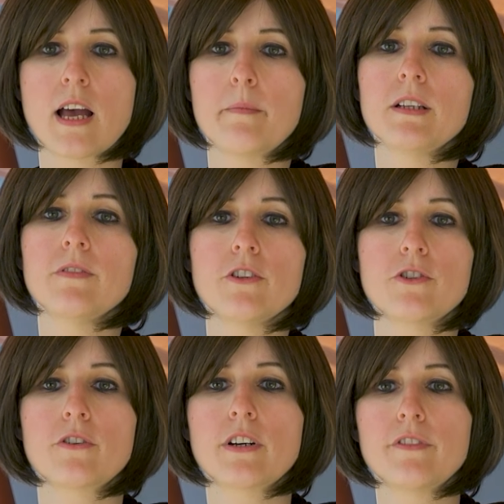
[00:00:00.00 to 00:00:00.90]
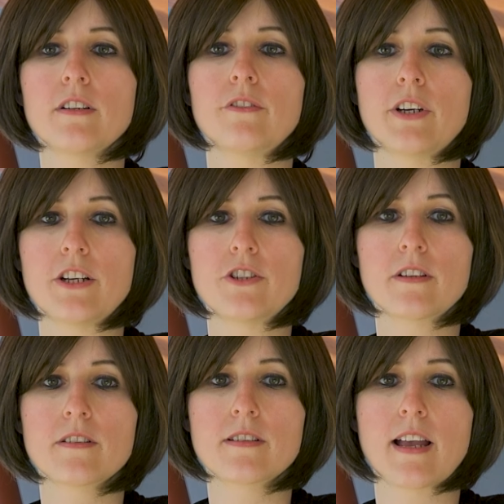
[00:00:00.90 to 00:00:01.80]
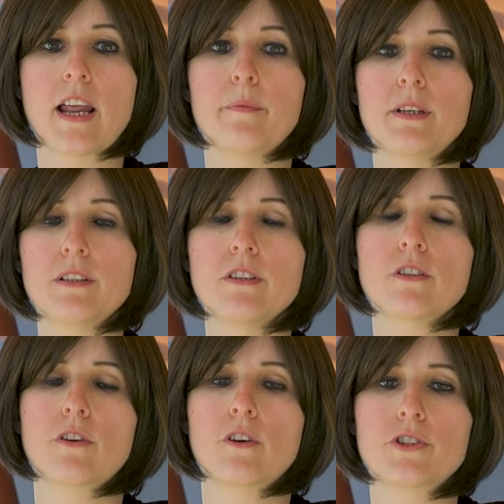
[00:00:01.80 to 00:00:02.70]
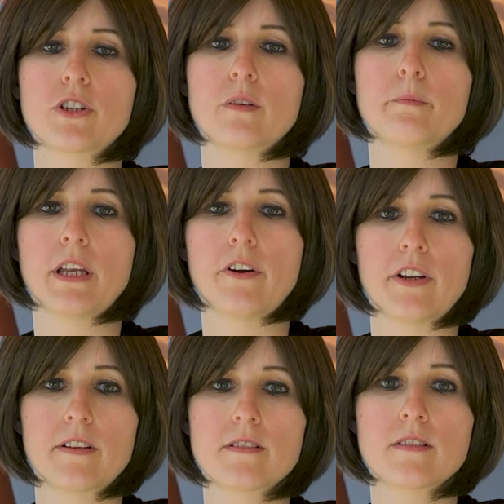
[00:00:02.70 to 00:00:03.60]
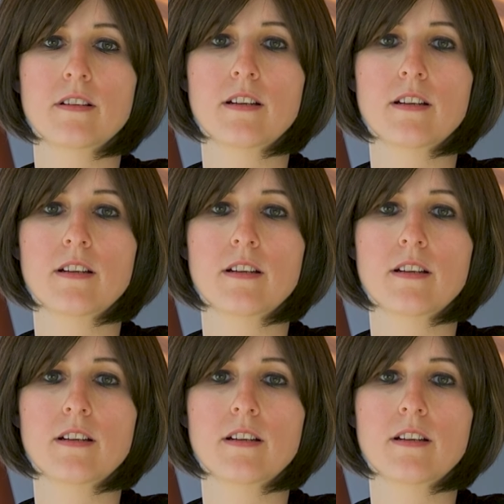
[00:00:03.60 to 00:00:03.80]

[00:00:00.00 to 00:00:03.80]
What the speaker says: between geographical regions, and between chronological periods.